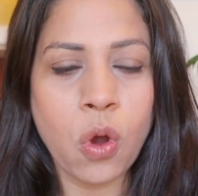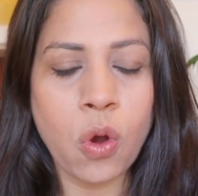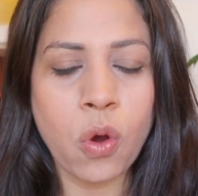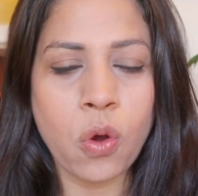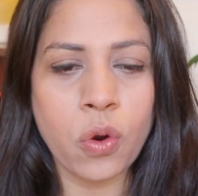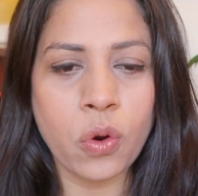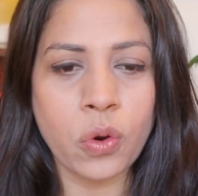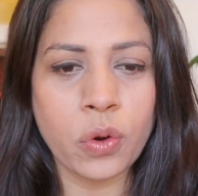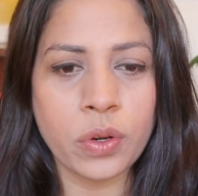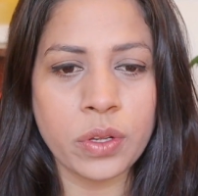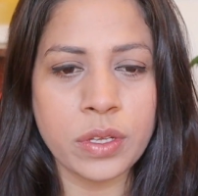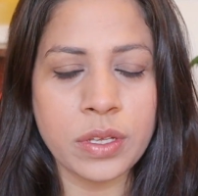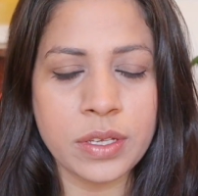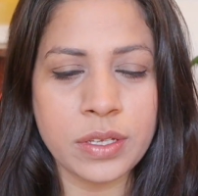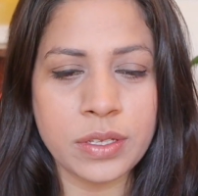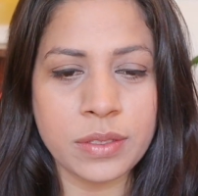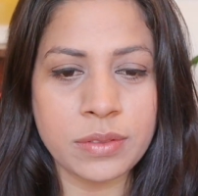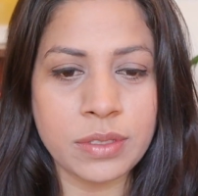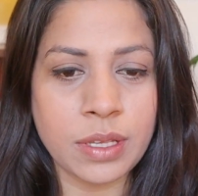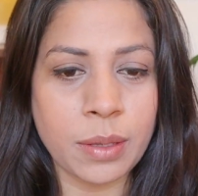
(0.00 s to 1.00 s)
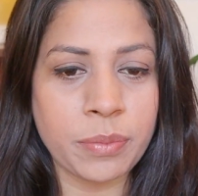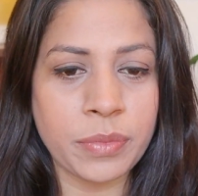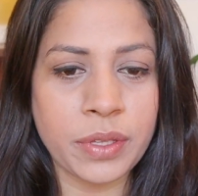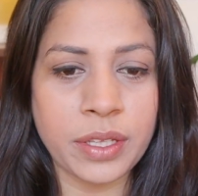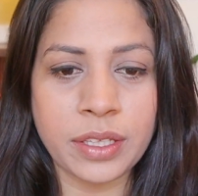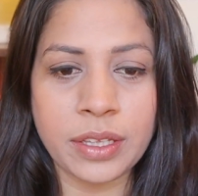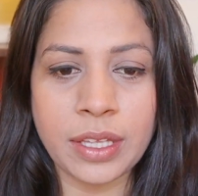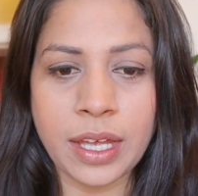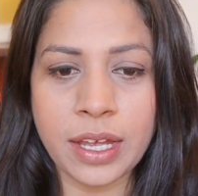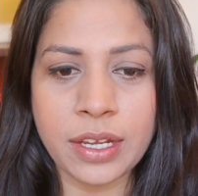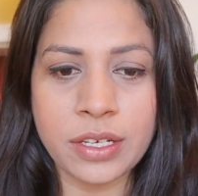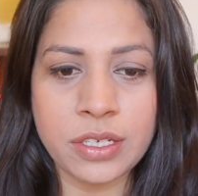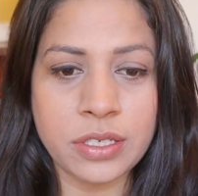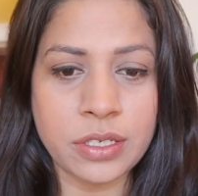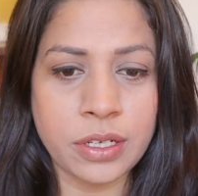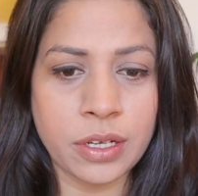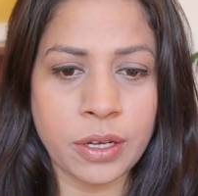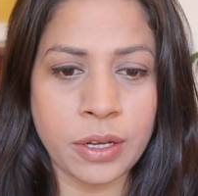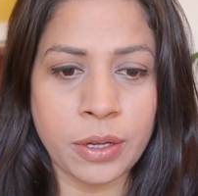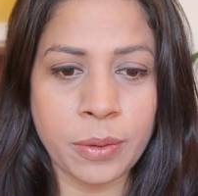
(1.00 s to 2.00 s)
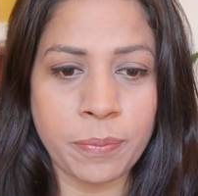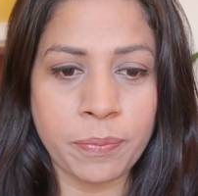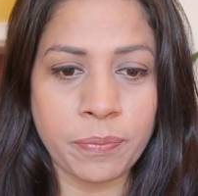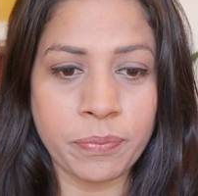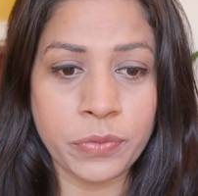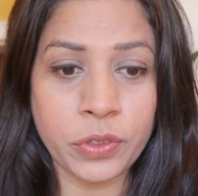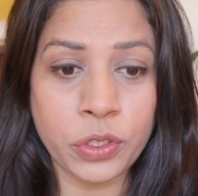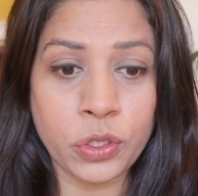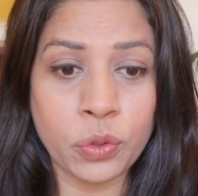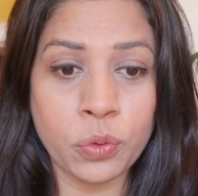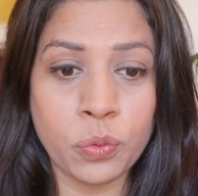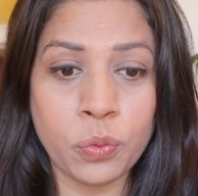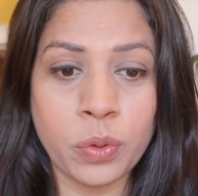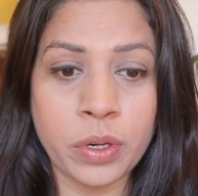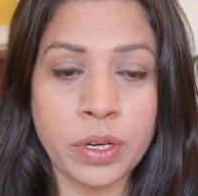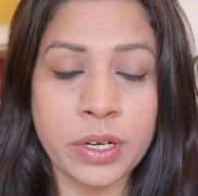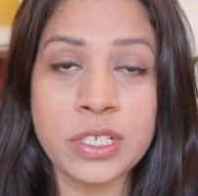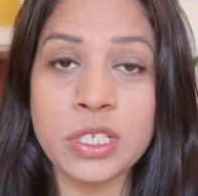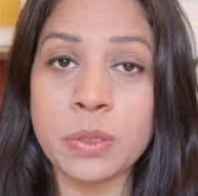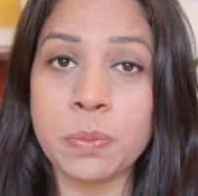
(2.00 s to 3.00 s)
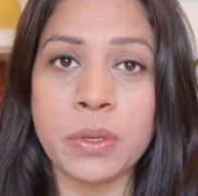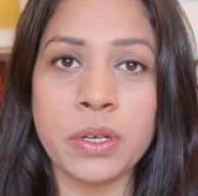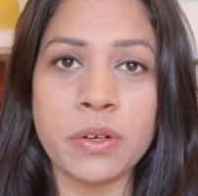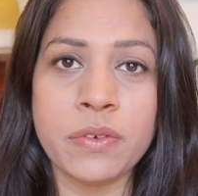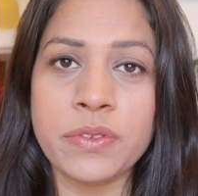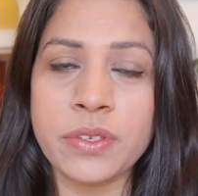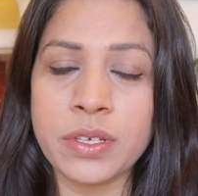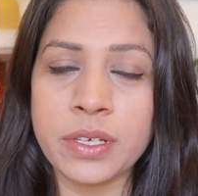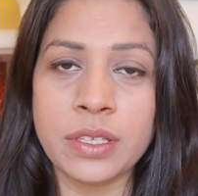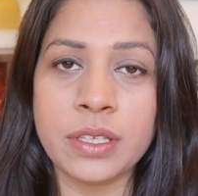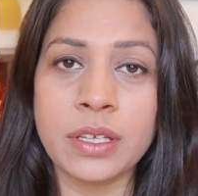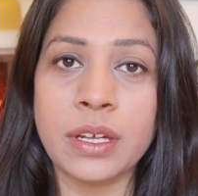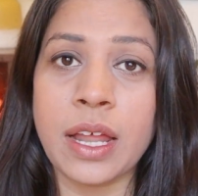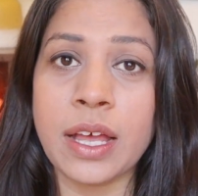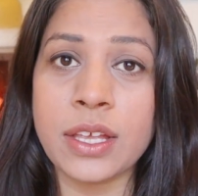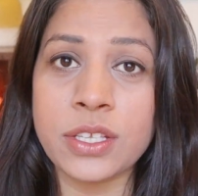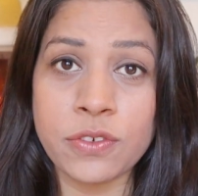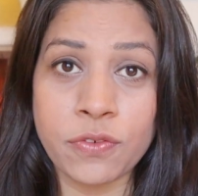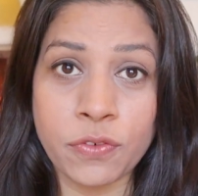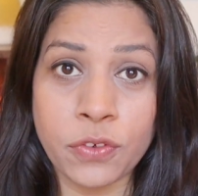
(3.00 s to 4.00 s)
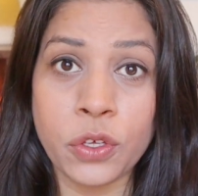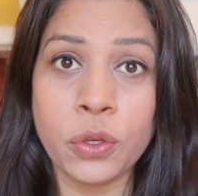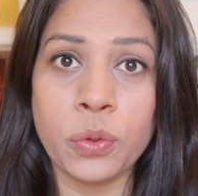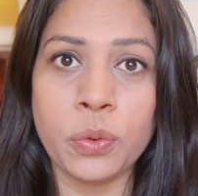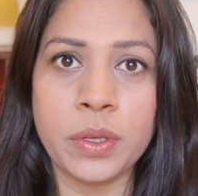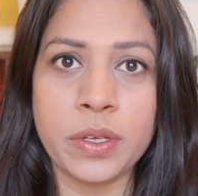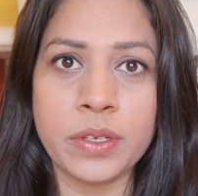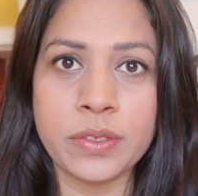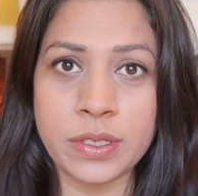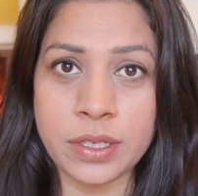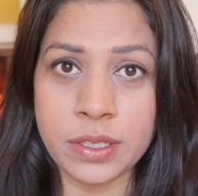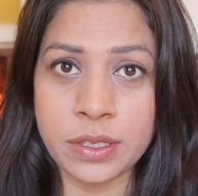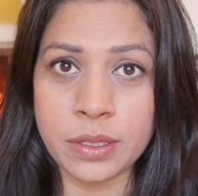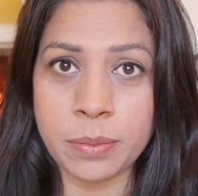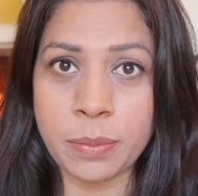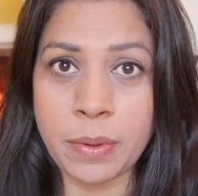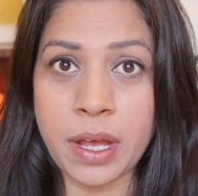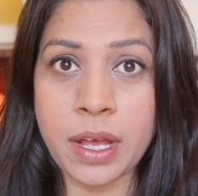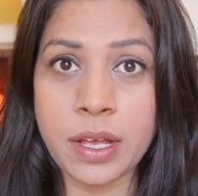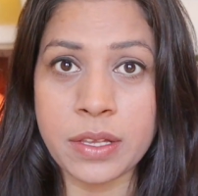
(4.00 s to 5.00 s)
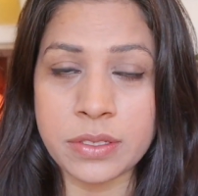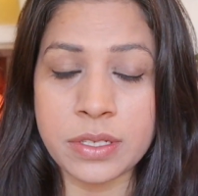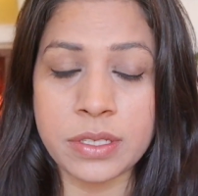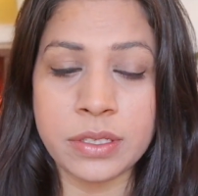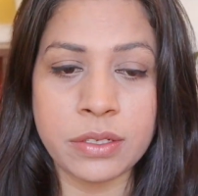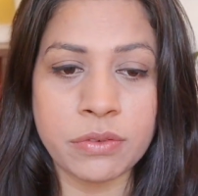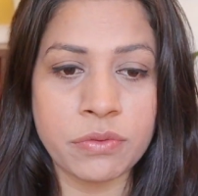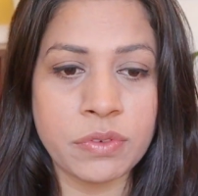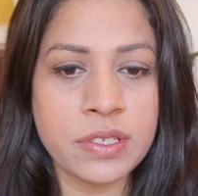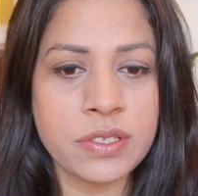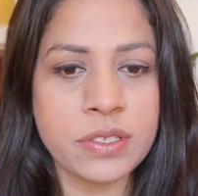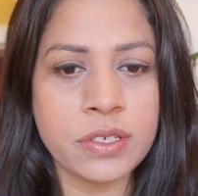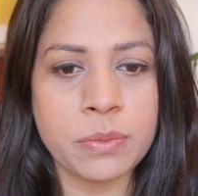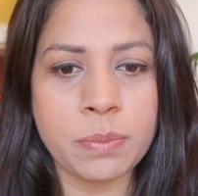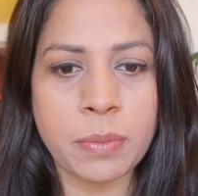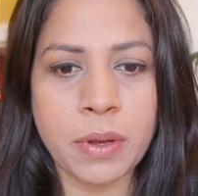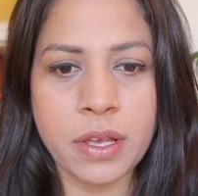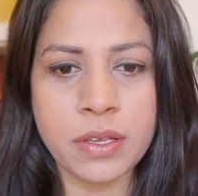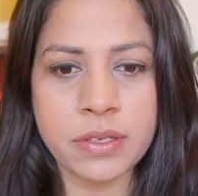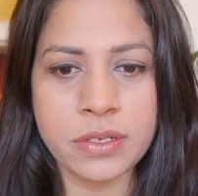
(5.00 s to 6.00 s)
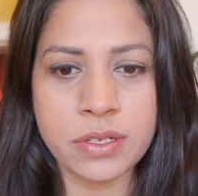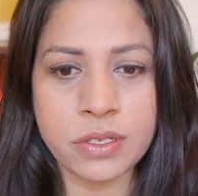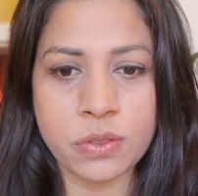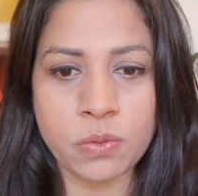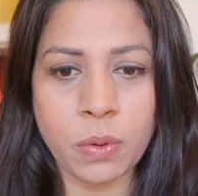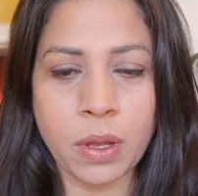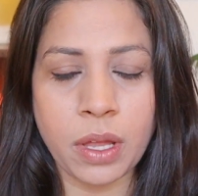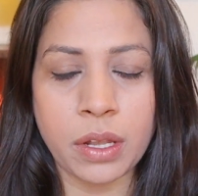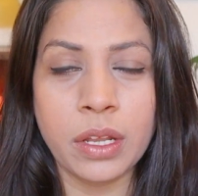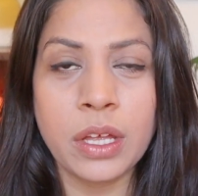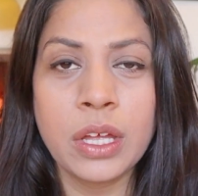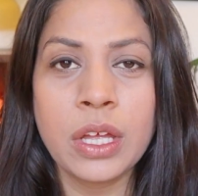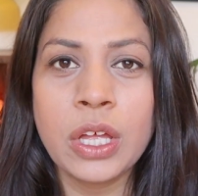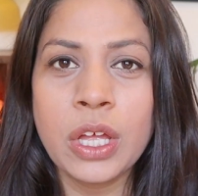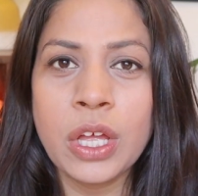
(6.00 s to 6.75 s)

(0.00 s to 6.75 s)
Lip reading: or something that you were experiencing in the last few years, in the past, in the recent past as well.